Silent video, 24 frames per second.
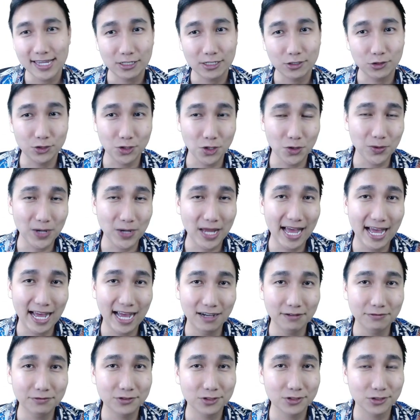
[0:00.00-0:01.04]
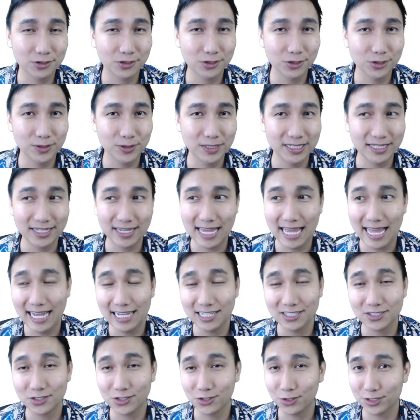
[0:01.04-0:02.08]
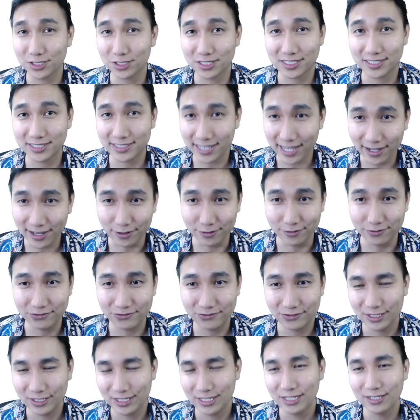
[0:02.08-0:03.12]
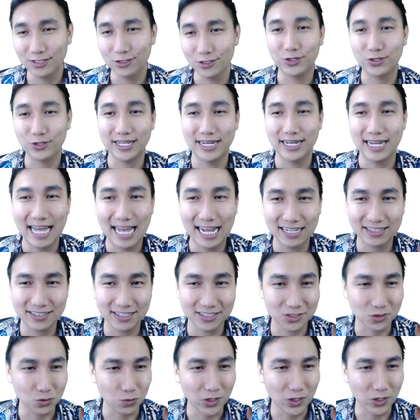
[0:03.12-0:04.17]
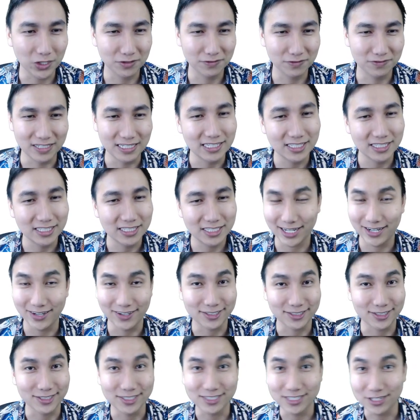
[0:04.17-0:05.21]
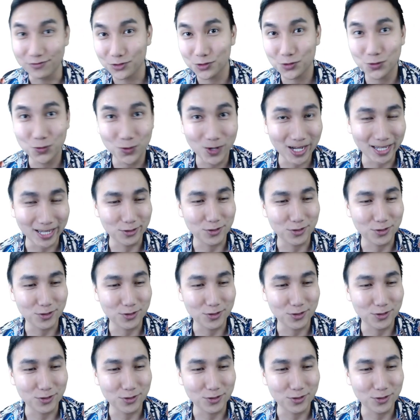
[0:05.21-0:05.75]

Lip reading: you don't have to do it as yourself. You can act as one of these characters if you want. You